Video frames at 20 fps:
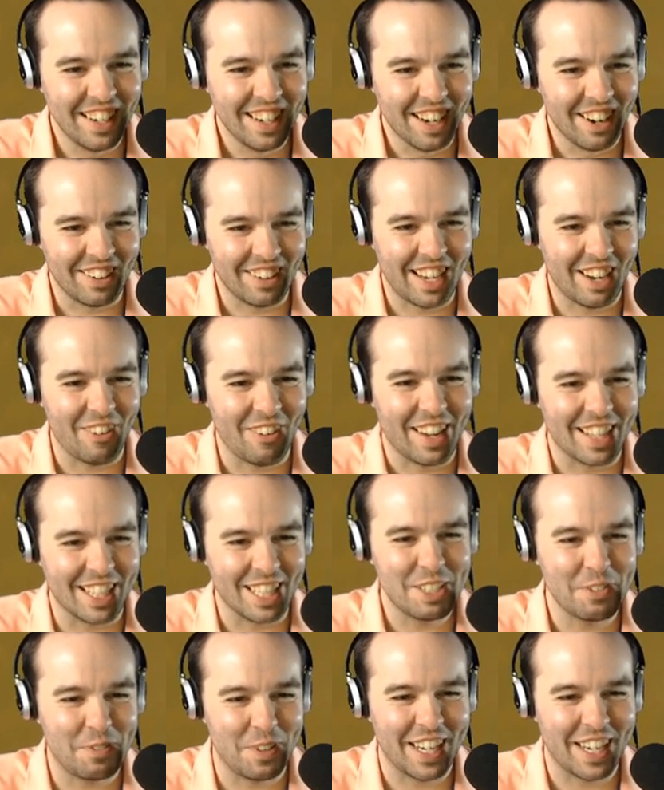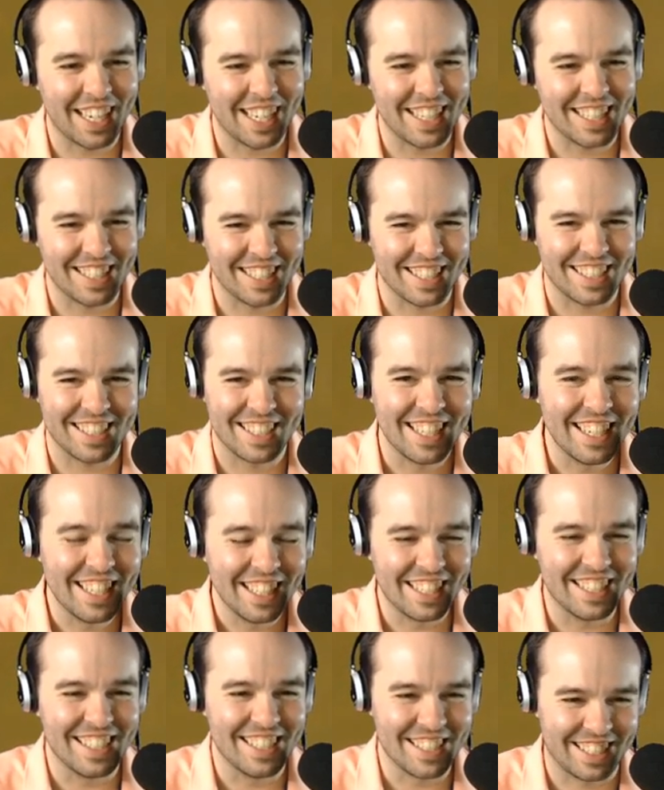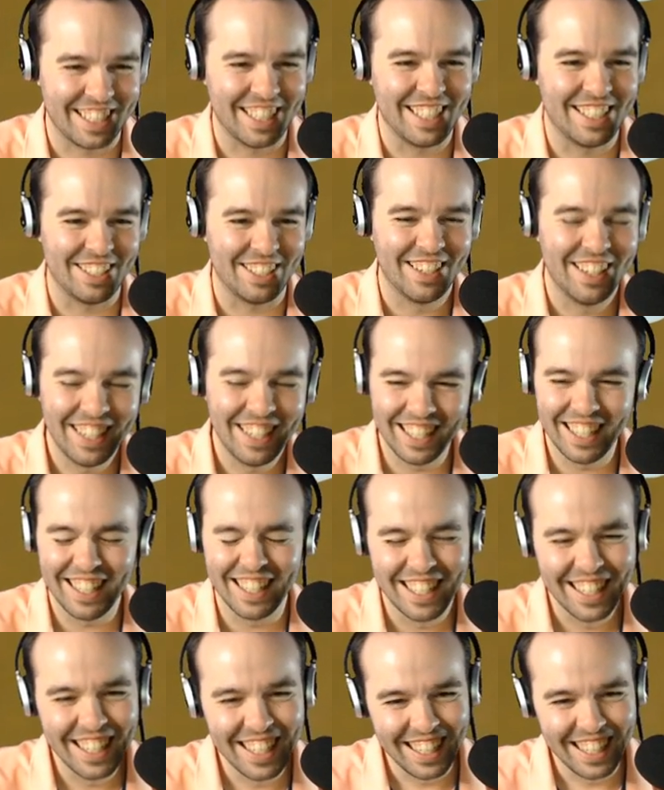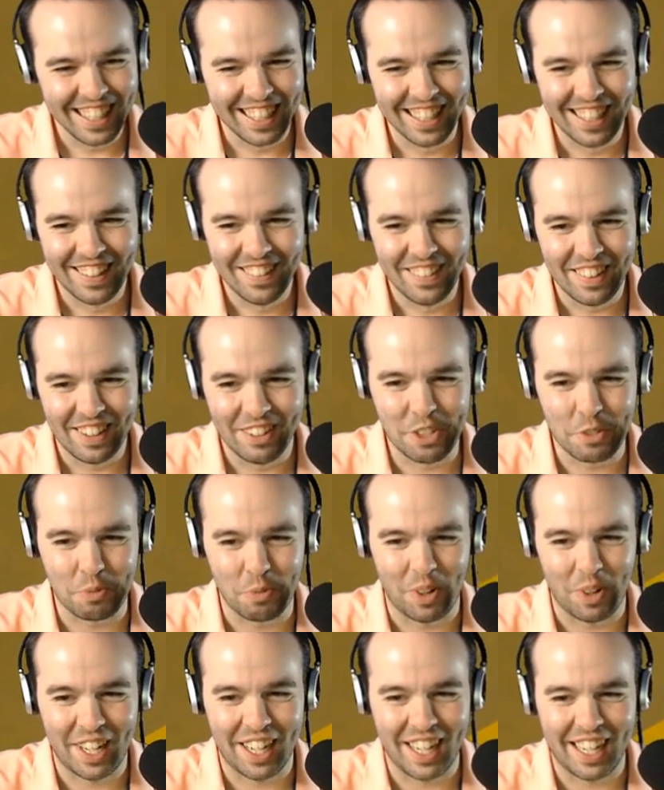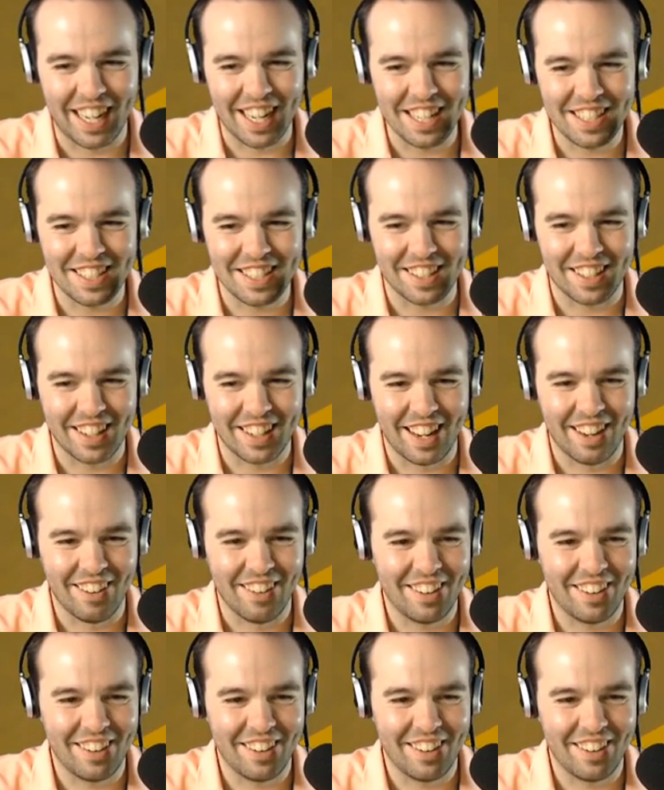Okay, wait. Let's figure this out. This is gonna... They're just working against each other now.